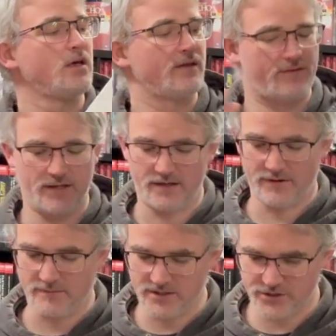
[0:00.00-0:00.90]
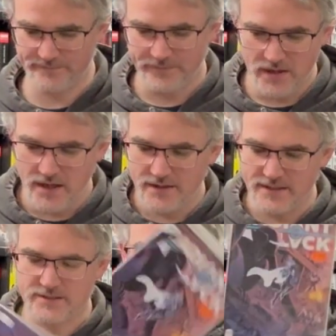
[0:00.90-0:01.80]
Thank you very much.
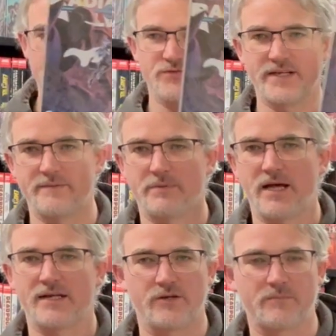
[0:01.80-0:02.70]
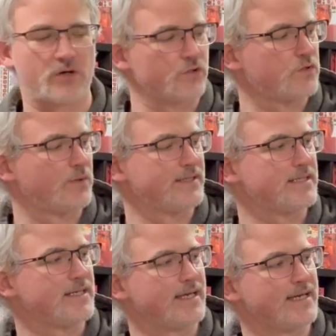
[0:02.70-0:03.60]
Next up is Radiant Black, number
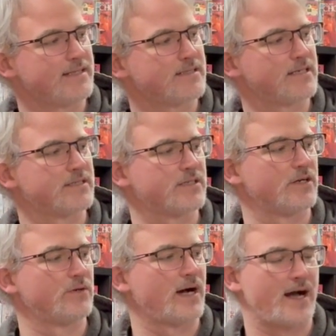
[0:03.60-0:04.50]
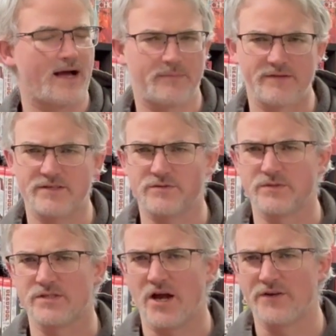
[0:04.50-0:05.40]
28. So I believe this
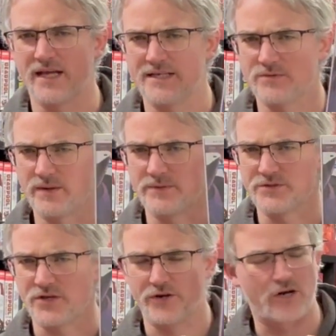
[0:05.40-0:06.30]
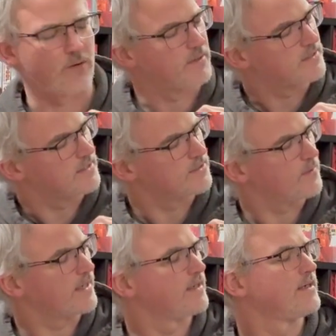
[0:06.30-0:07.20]
was out last week. We just got our copies this
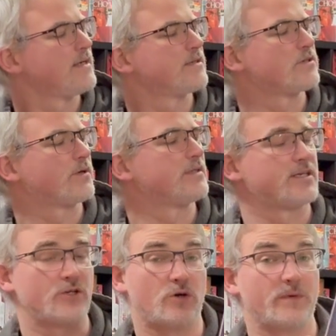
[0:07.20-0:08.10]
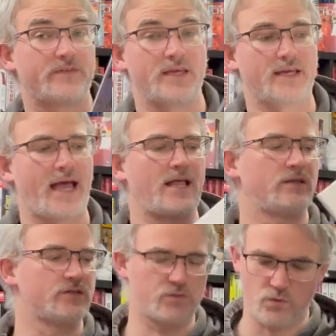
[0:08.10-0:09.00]
week. So continuing on with the
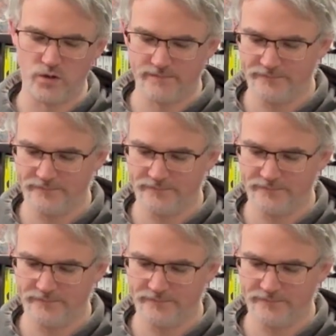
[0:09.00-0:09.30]
Catalyst War.